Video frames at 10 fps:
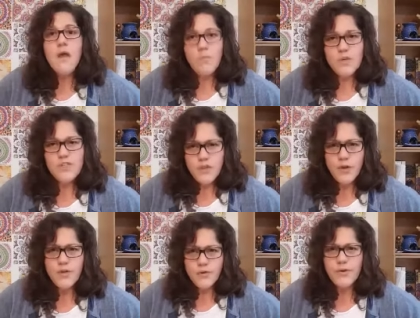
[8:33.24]
And once you
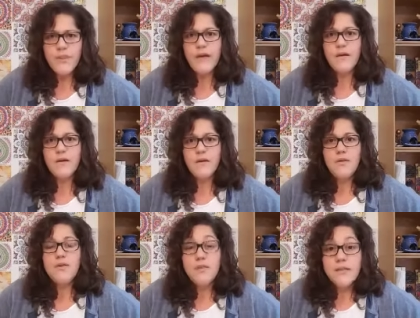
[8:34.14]
go through that,
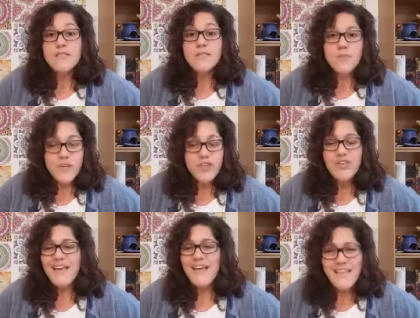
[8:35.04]
you can
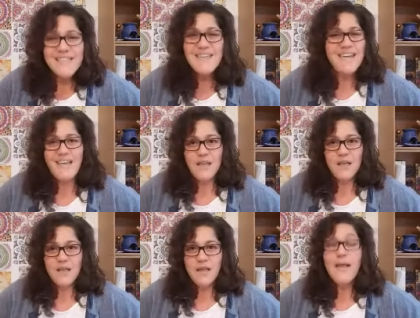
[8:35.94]
switch easily,
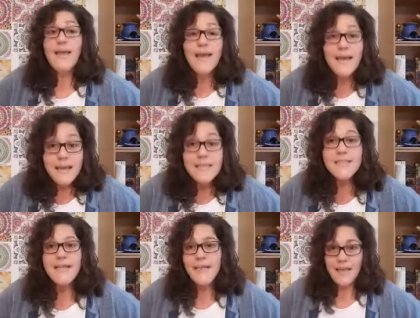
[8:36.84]

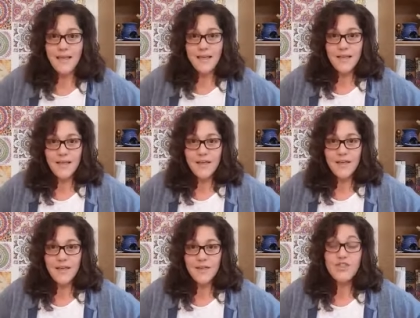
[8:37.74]
easily
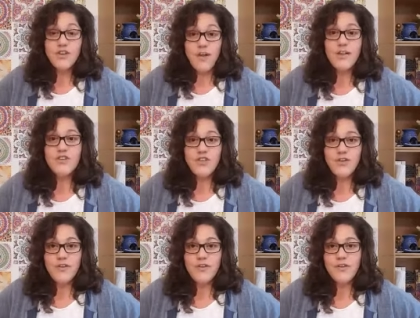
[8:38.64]
to gratitude.